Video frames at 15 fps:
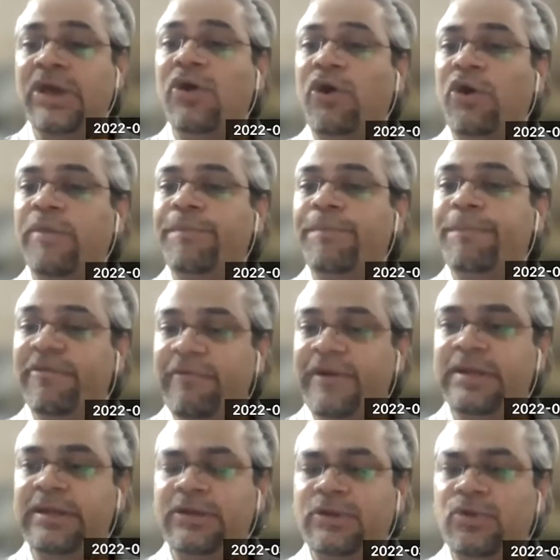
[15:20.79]
or
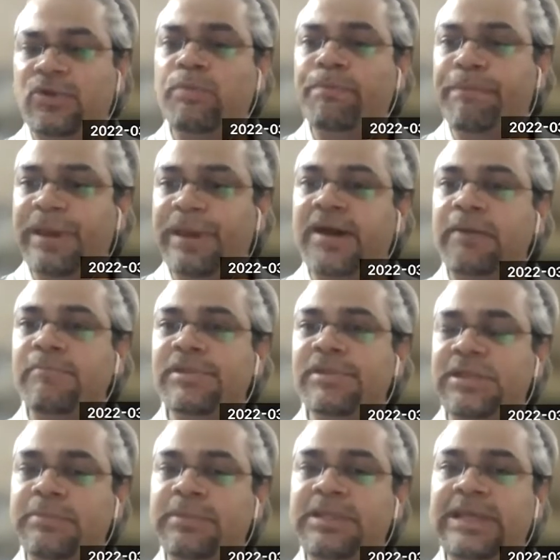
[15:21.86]
pivot to become
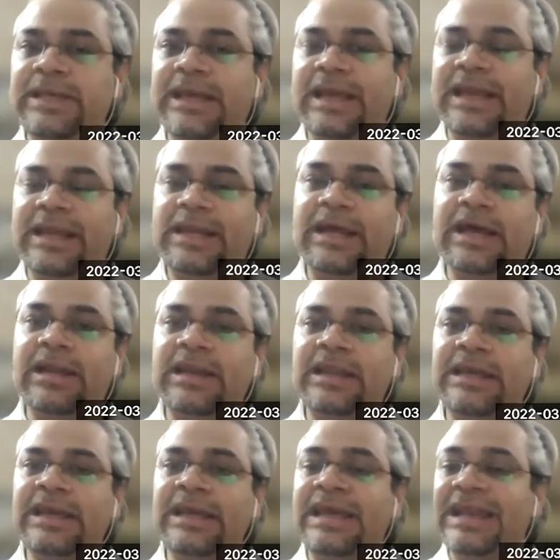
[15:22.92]
something
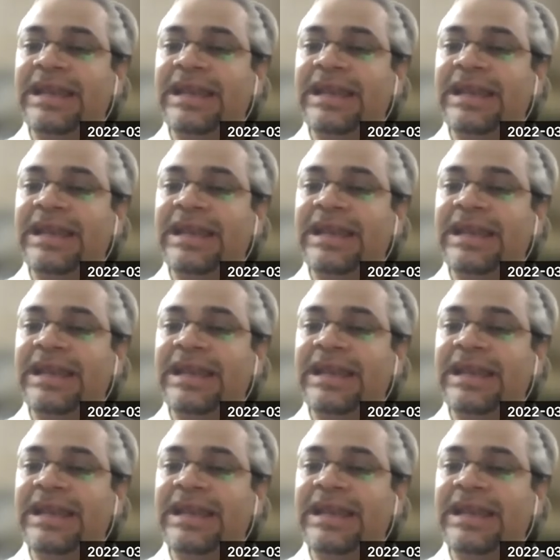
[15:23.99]
entirely